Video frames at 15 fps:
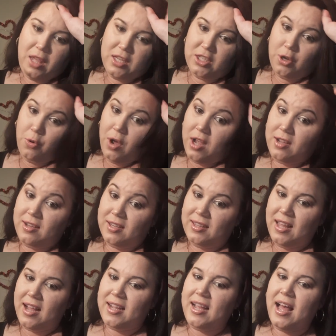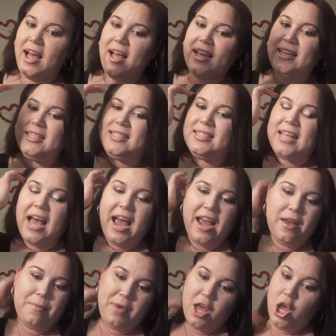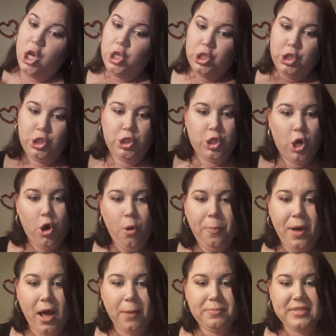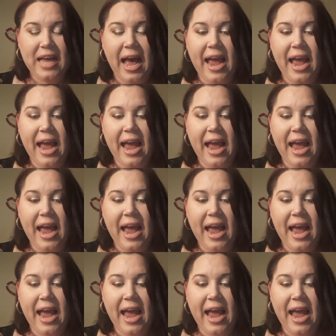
So good luck, guys. I am so pumped.